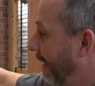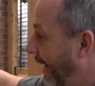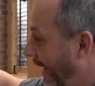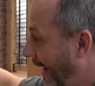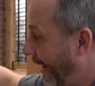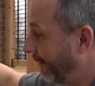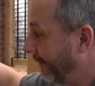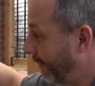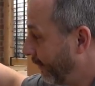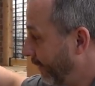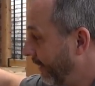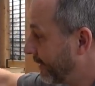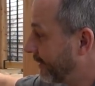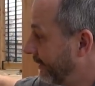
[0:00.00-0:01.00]
had the
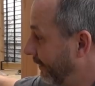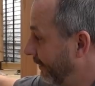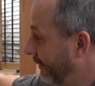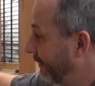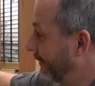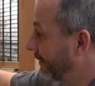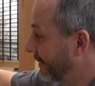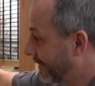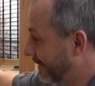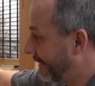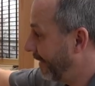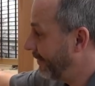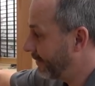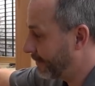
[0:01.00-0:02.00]
original
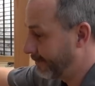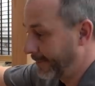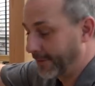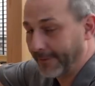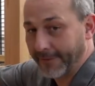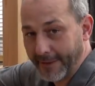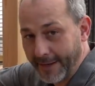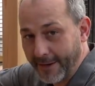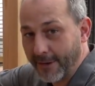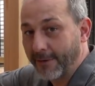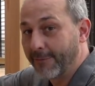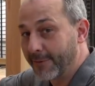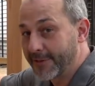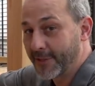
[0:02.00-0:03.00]
stairs built there
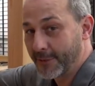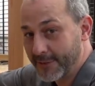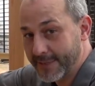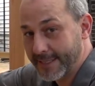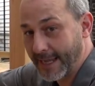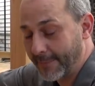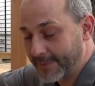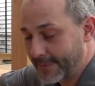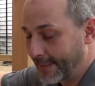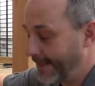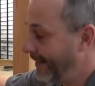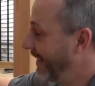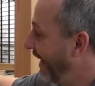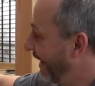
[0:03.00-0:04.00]
for two steps.
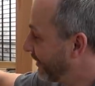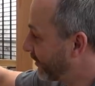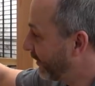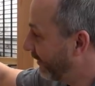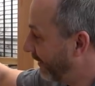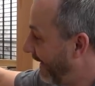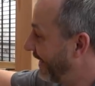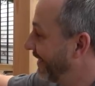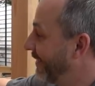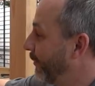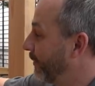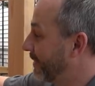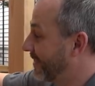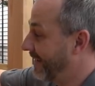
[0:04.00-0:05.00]
And so that
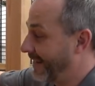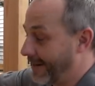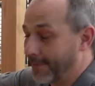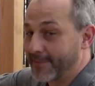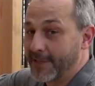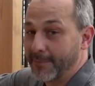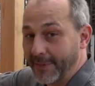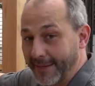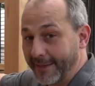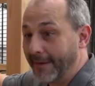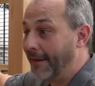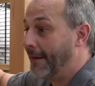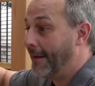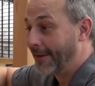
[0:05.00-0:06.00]
was set up to be
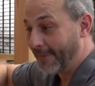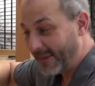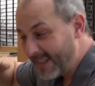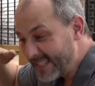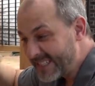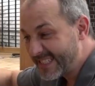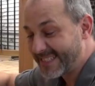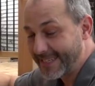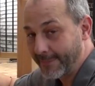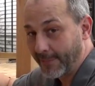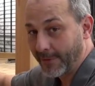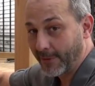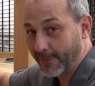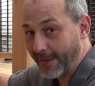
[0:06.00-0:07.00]

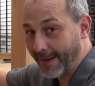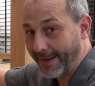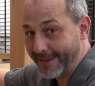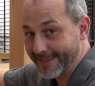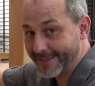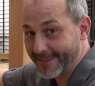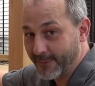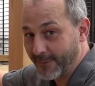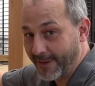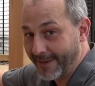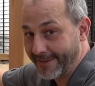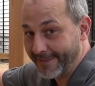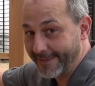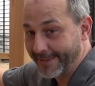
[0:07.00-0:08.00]
similar rise and
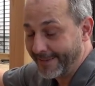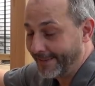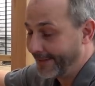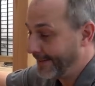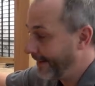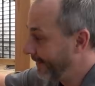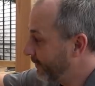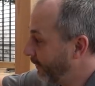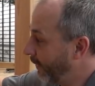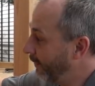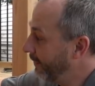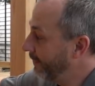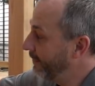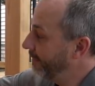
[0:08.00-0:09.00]
run. And so what
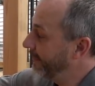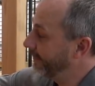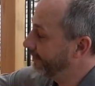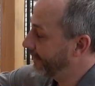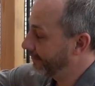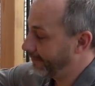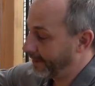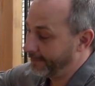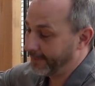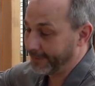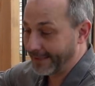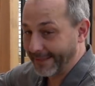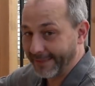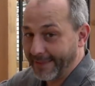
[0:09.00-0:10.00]
we've do, done by
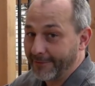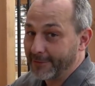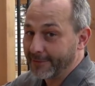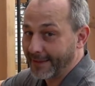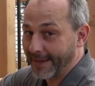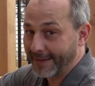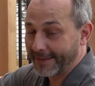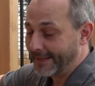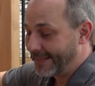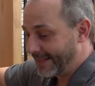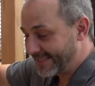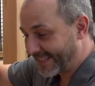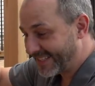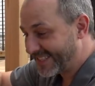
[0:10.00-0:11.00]
building a level deck
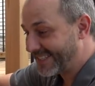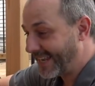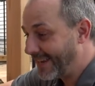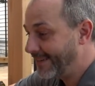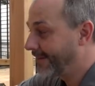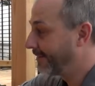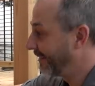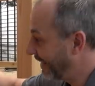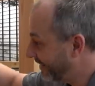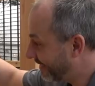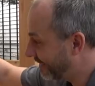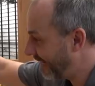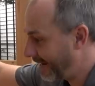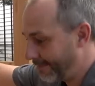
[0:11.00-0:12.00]
is extended that
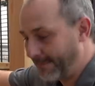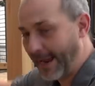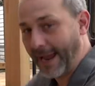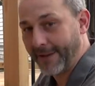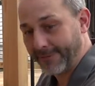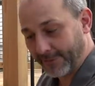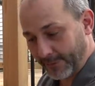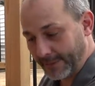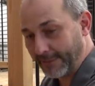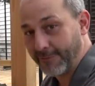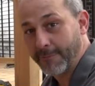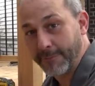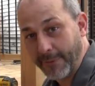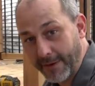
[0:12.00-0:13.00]
same math to a
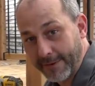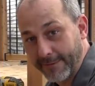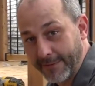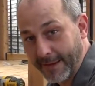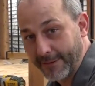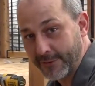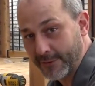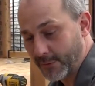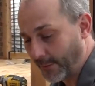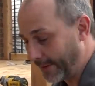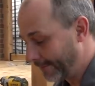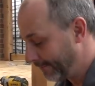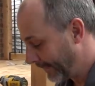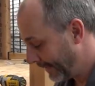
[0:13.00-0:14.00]
different part of the entranceway.